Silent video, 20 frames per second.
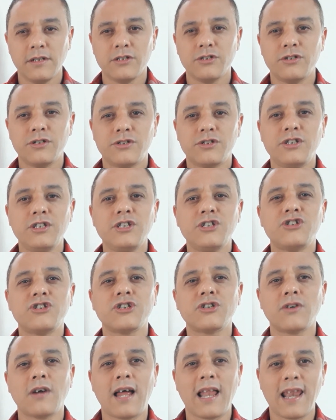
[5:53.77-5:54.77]
The
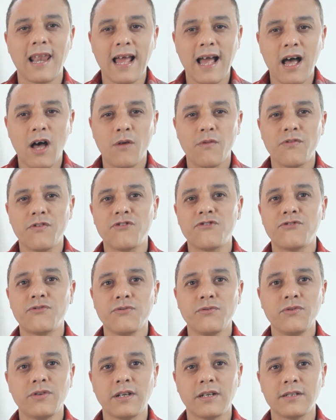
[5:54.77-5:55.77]
teacher allowed the
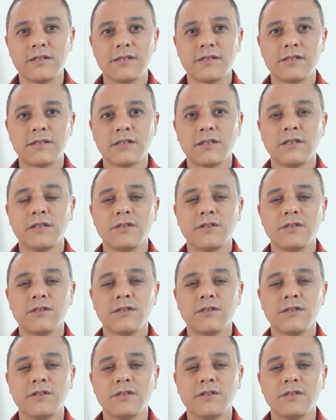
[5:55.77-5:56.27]
students